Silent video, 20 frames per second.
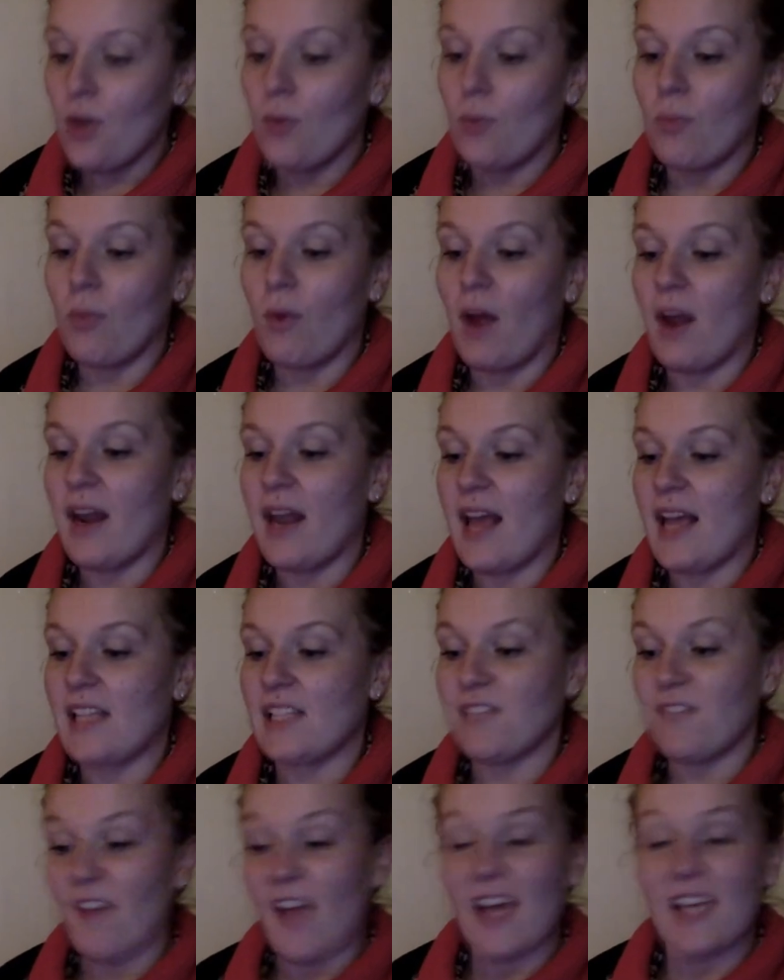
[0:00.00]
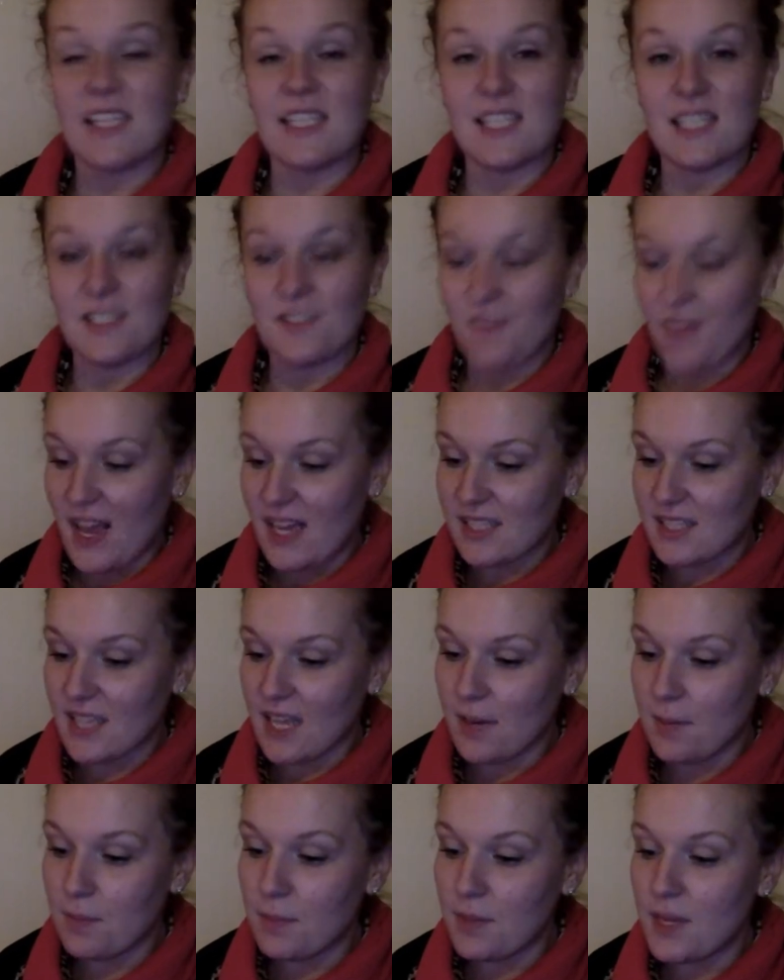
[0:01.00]
"Run as fast
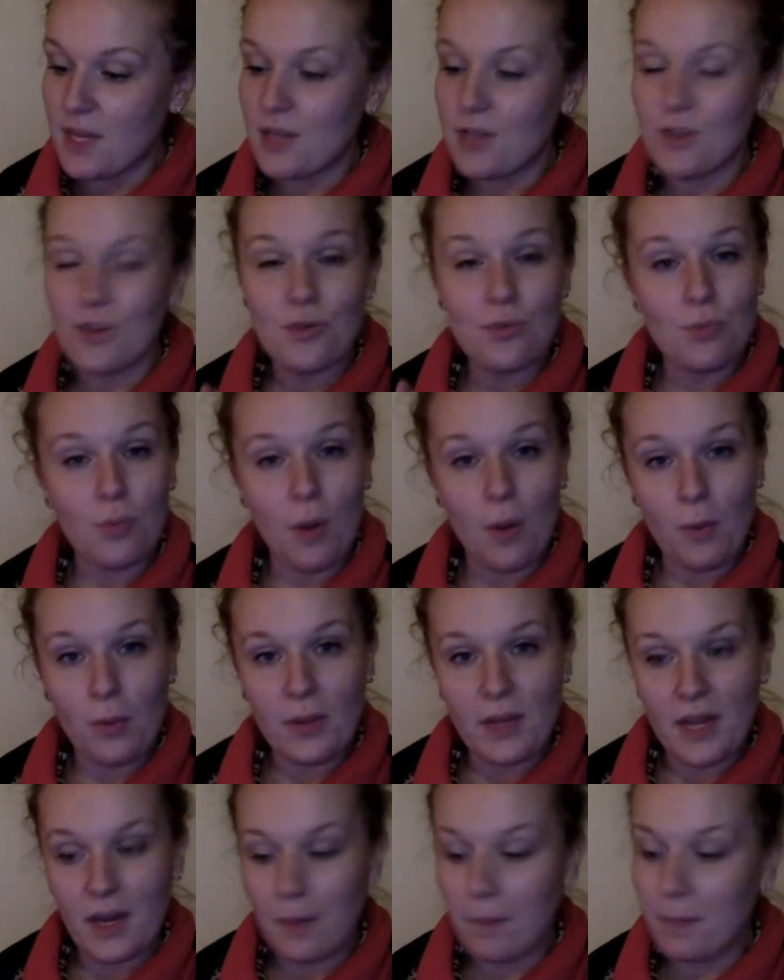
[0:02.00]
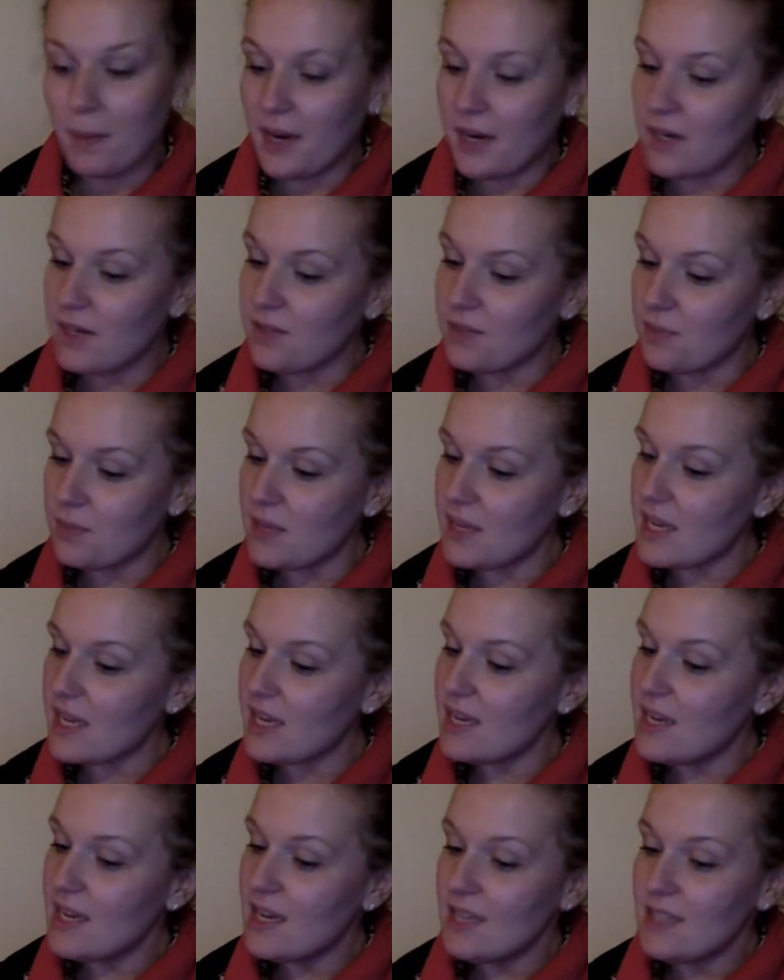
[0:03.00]
can be. You won't get a bite of
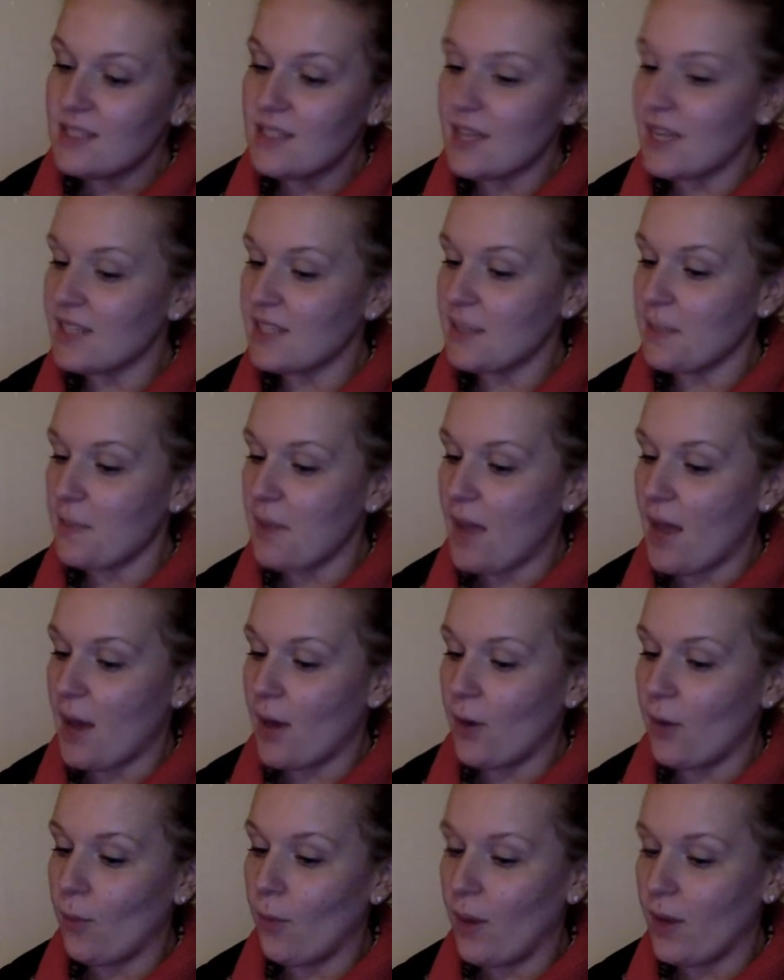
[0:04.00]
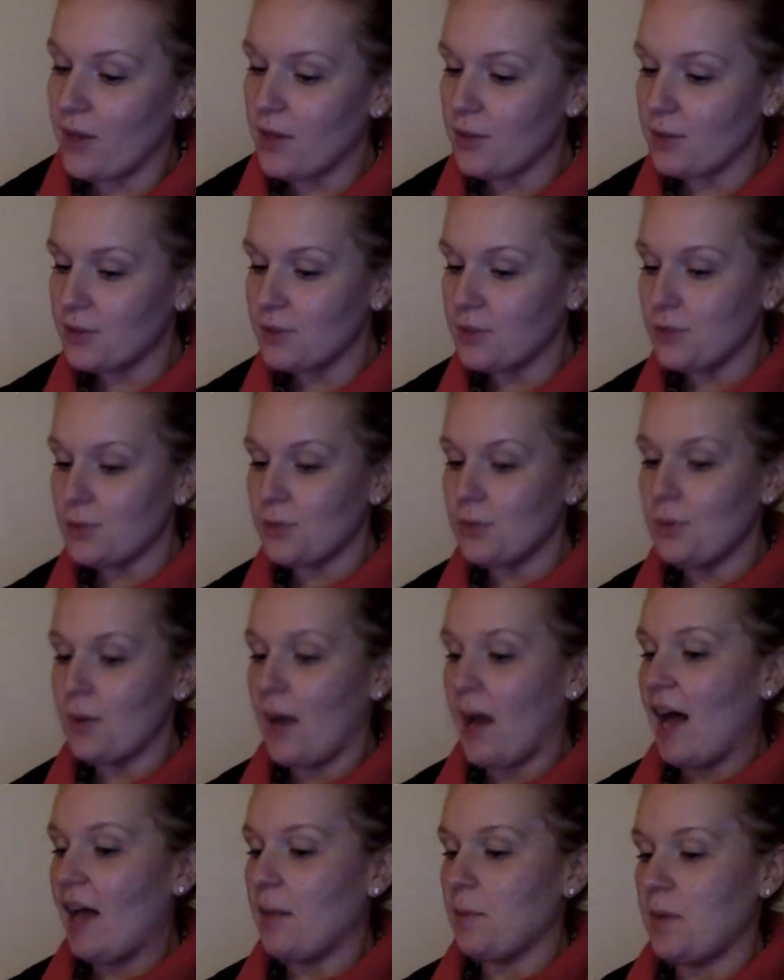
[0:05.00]
me. Doesn't matter what you'll do.
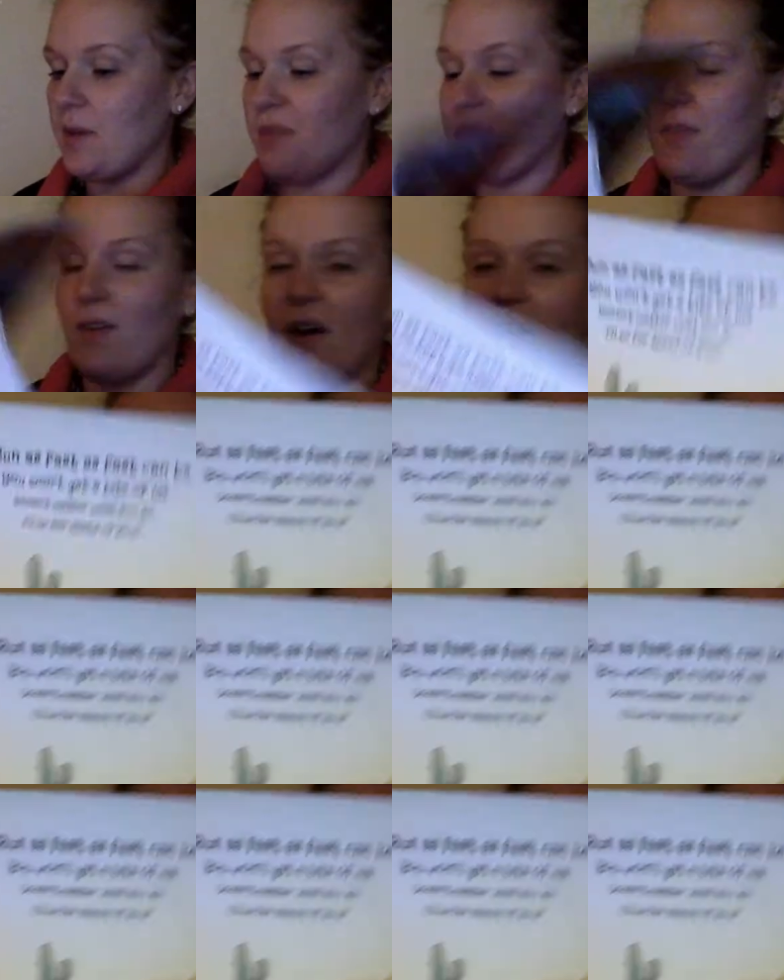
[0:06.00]
I'll be far